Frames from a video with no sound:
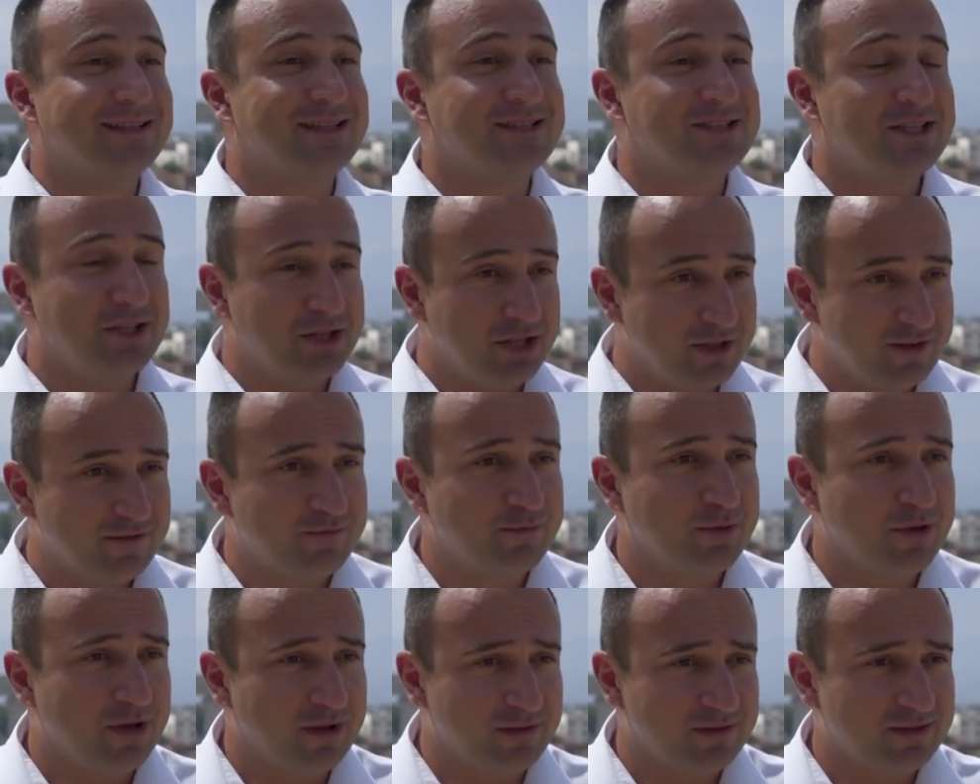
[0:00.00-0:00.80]
The city
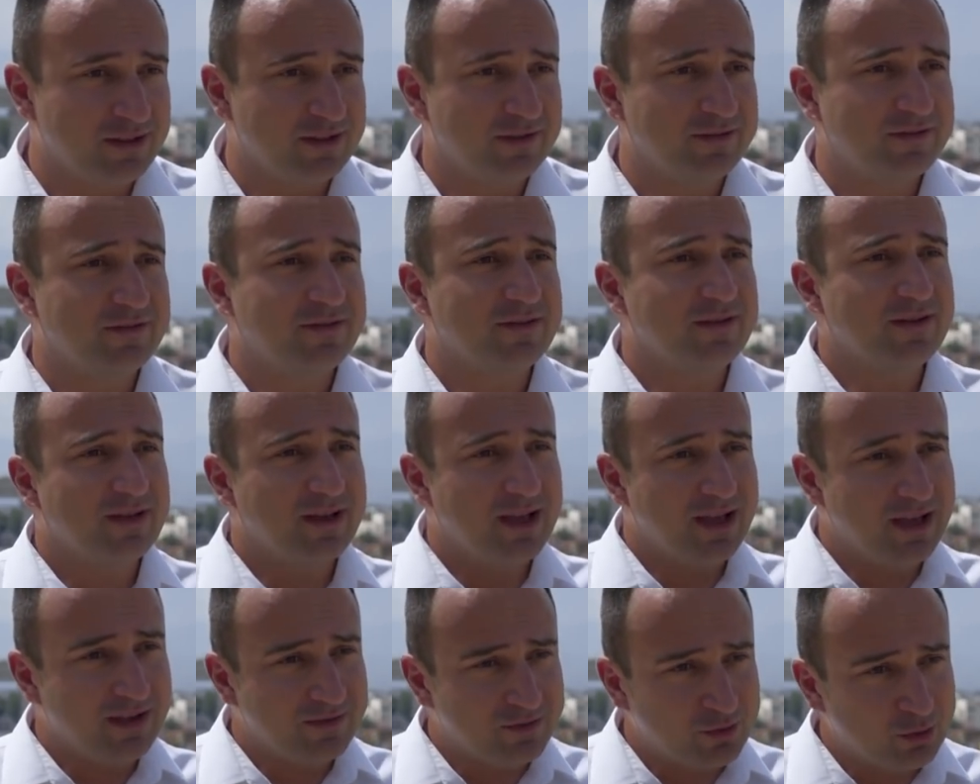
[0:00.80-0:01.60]
of Plovdiv
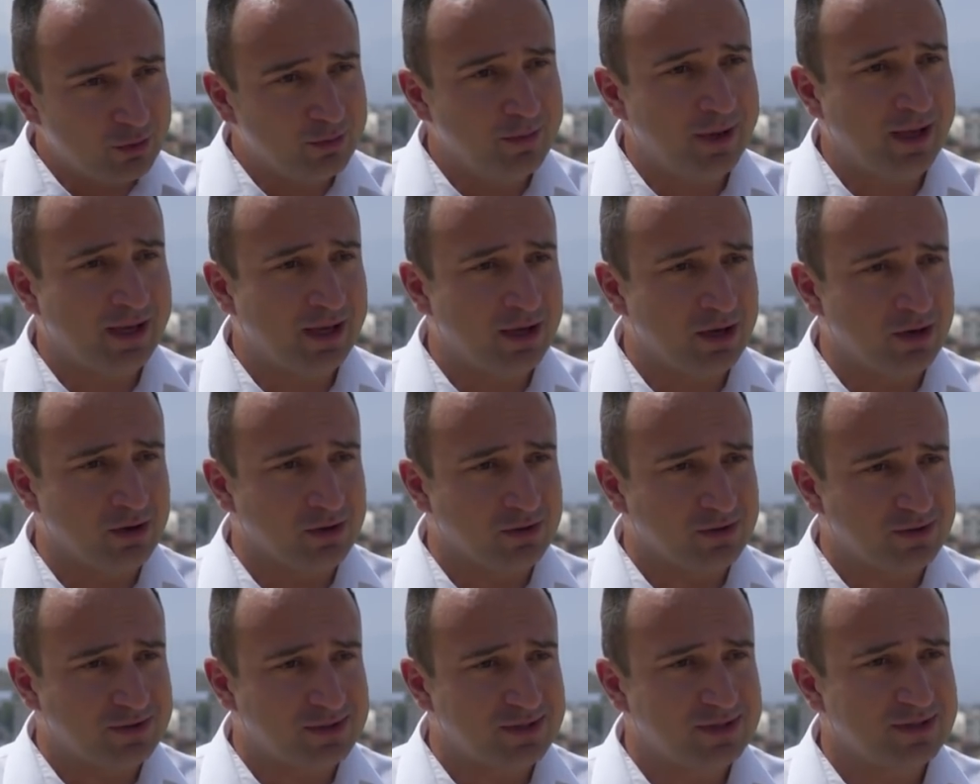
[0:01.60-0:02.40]
have two main
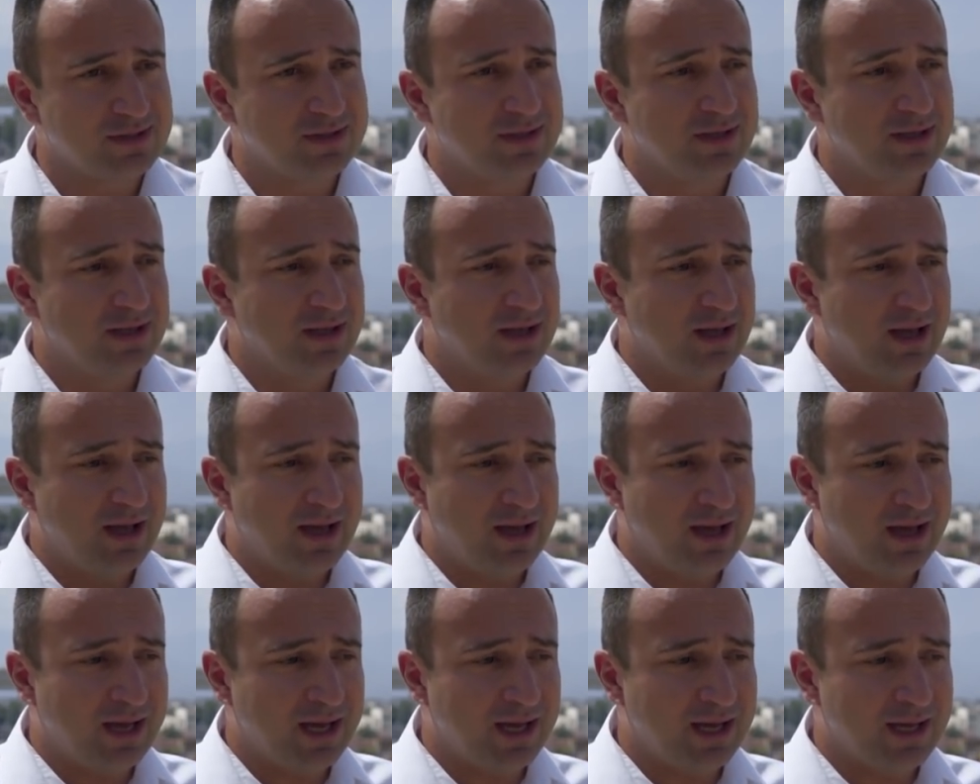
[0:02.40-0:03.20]
goals.
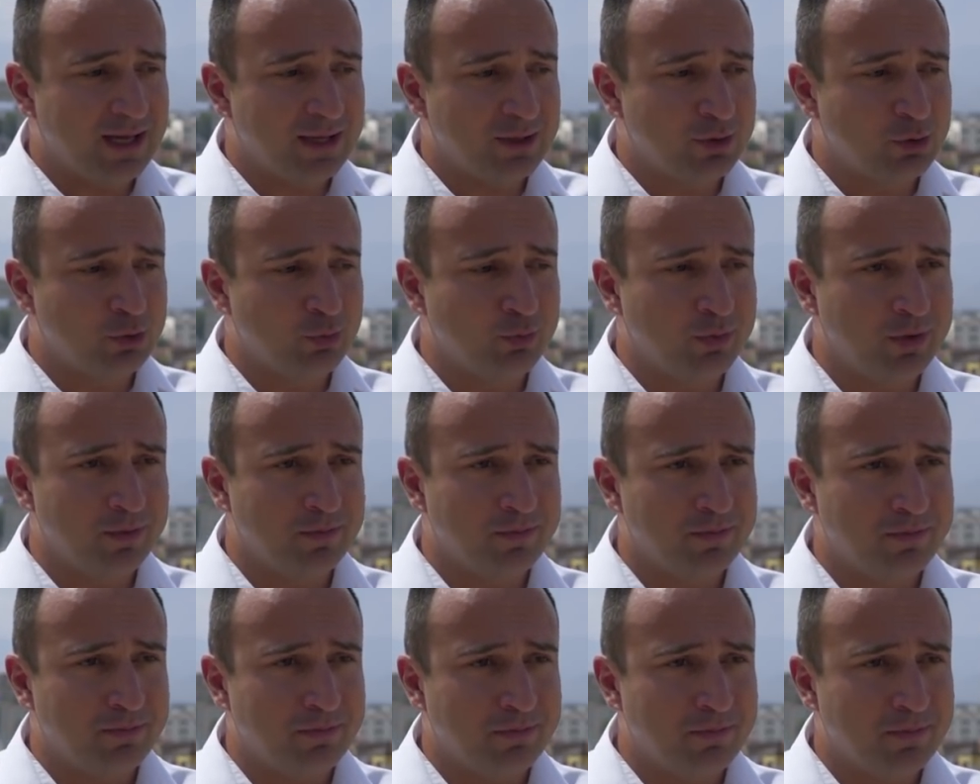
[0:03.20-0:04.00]
To
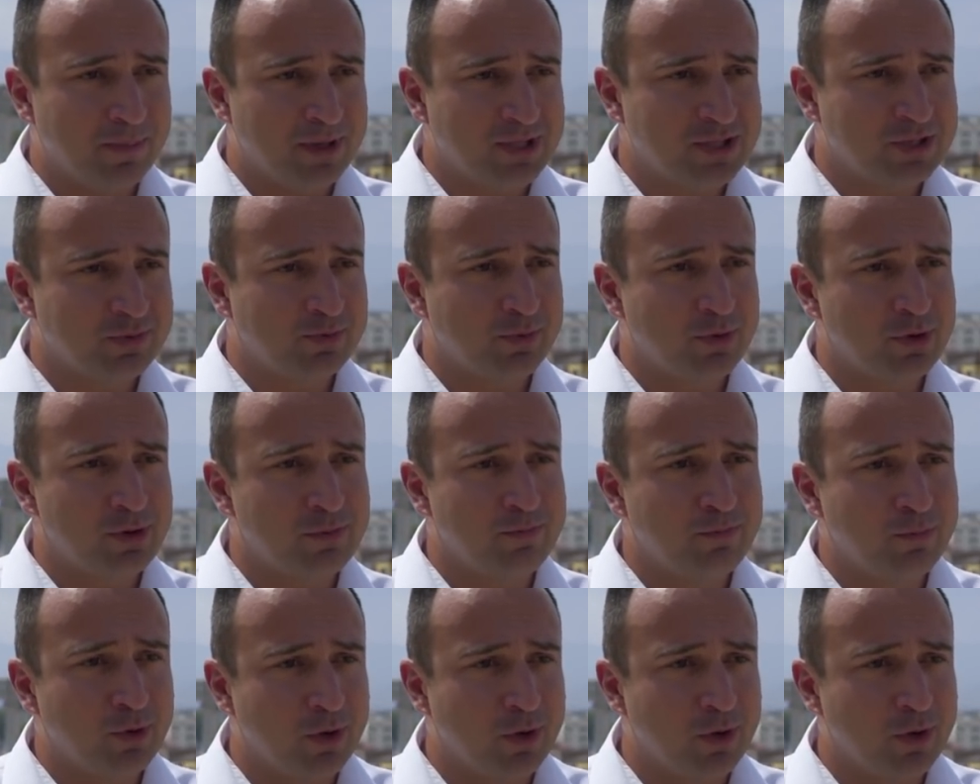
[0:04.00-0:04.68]
be much more